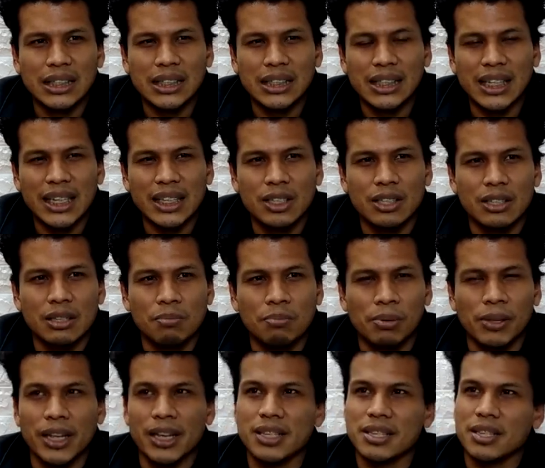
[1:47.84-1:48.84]
get to the
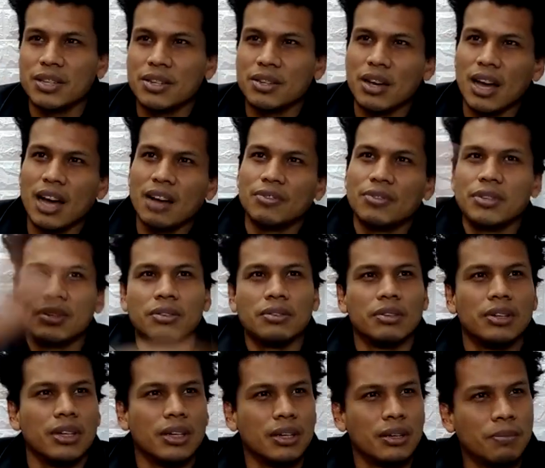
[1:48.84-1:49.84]
place and you have to
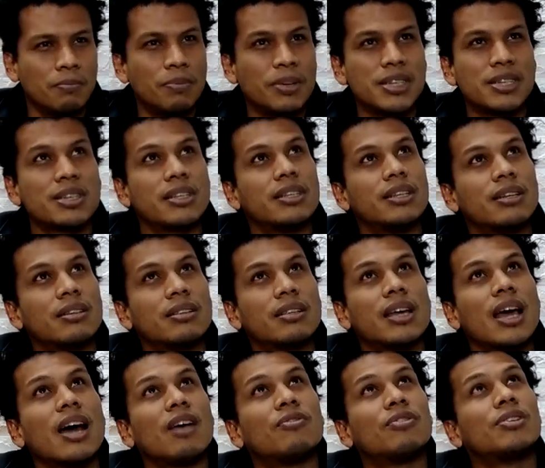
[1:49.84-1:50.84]
visit
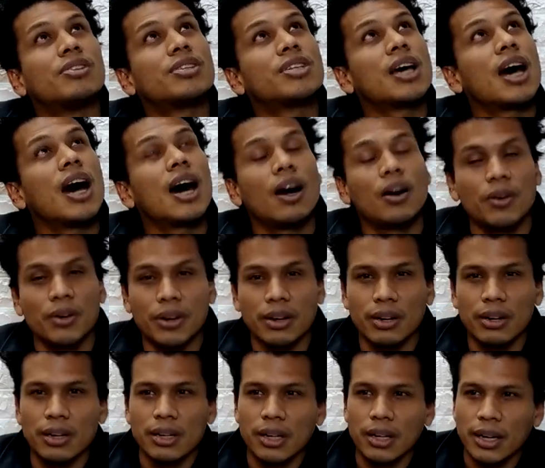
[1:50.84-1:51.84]
the Eiffel
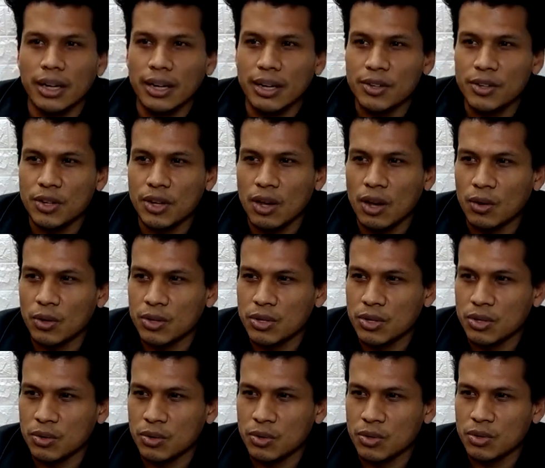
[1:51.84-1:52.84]
Tower, and you go
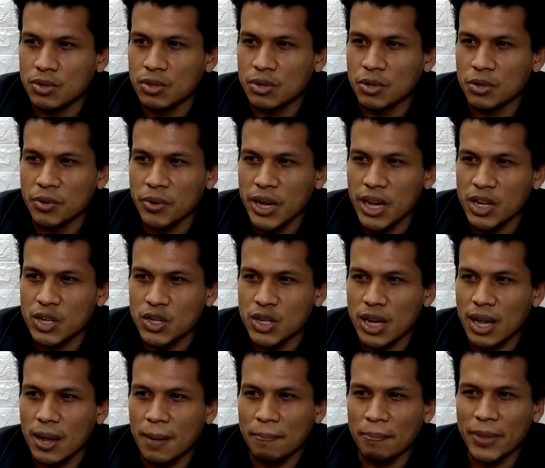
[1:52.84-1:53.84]
to
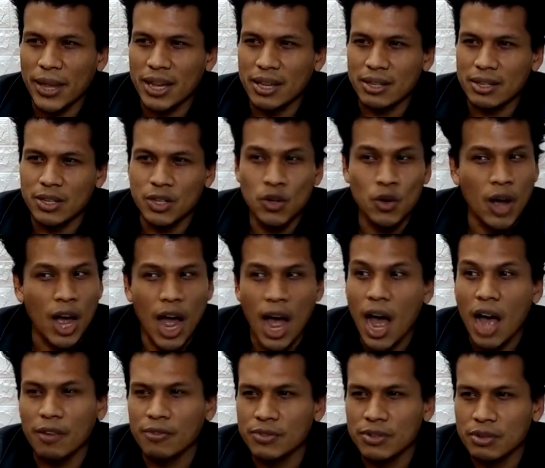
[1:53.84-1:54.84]
Croatia and you
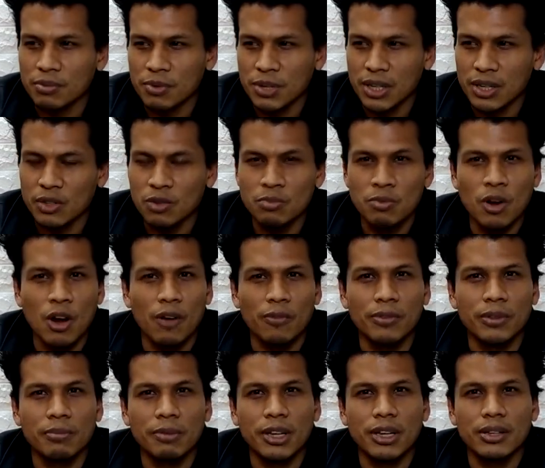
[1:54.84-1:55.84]
have to be in
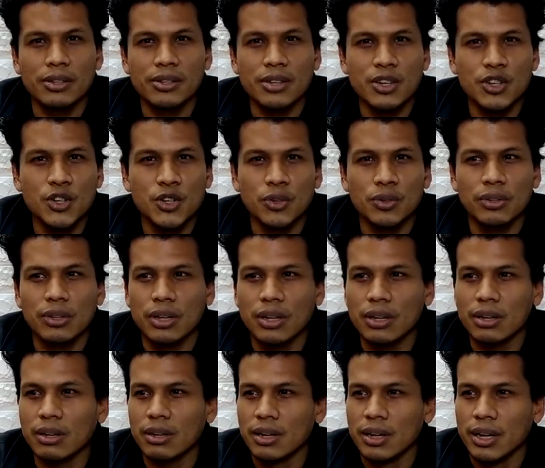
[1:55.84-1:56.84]
Dubrovnik because they shoot
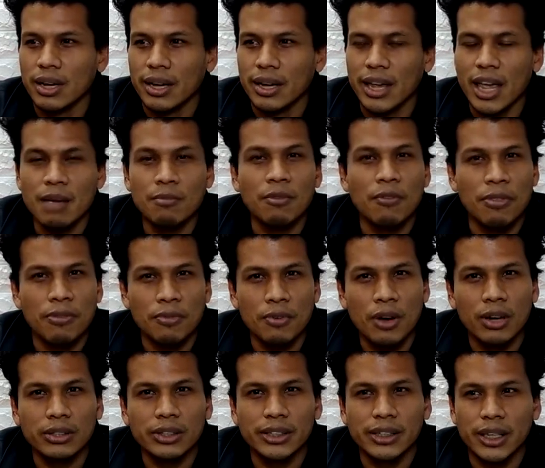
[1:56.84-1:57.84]
the Game of
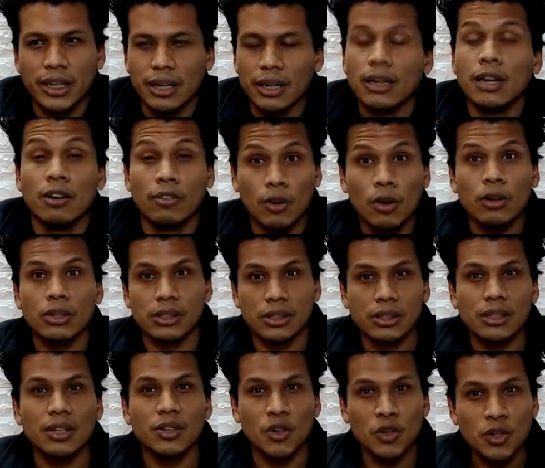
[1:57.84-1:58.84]
Thrones there. Of course,
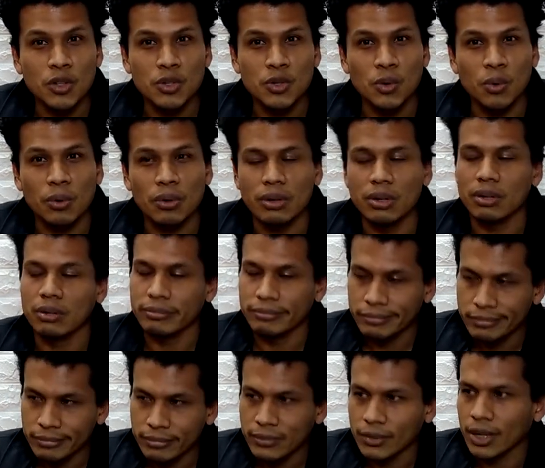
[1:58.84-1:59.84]
it's a good tour.
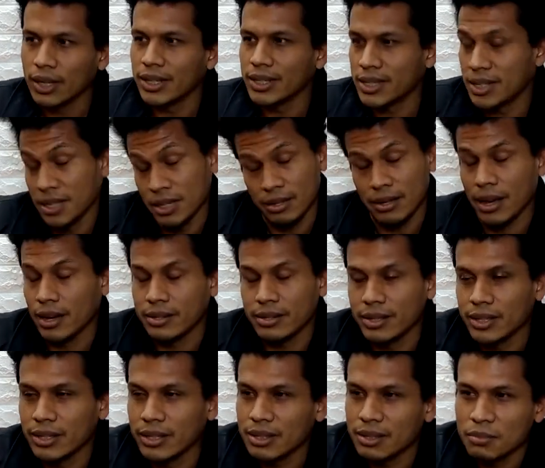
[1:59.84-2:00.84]
Is it? Yes,
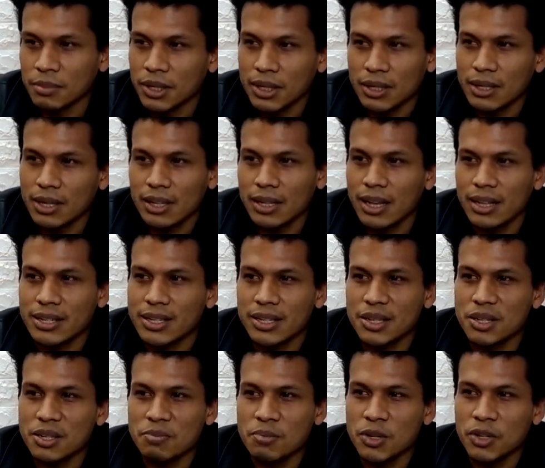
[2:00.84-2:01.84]
it is. I mean, that
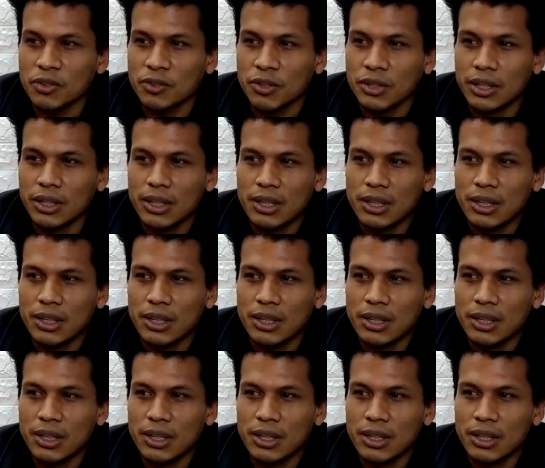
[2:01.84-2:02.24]
city is beautiful.